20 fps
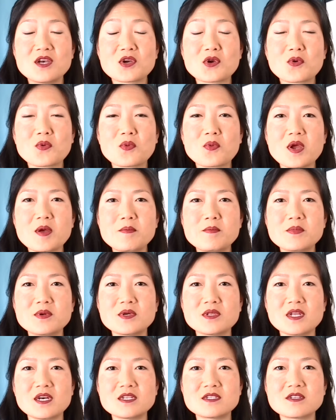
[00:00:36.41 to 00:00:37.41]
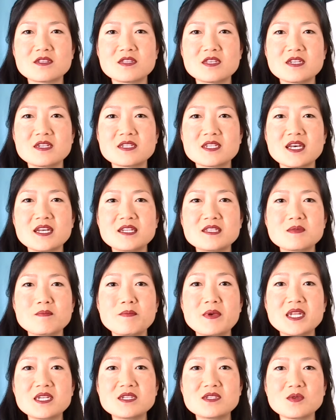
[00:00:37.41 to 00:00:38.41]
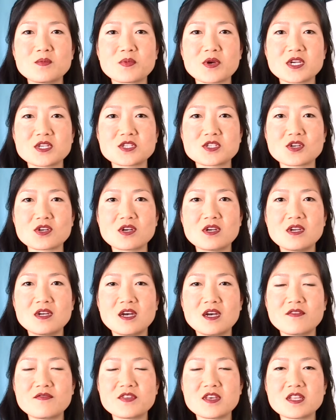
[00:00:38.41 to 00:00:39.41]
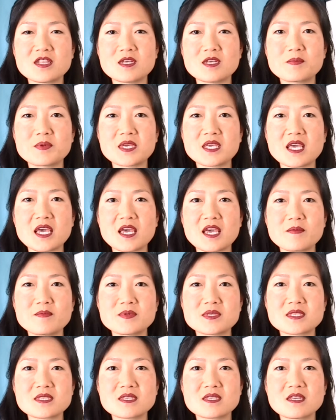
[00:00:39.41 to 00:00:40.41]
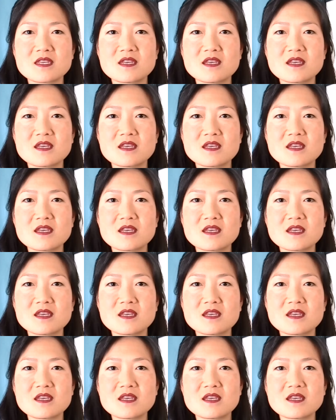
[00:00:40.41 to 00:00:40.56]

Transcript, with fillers: crumble under the intense mental pressure of the Olympic Games.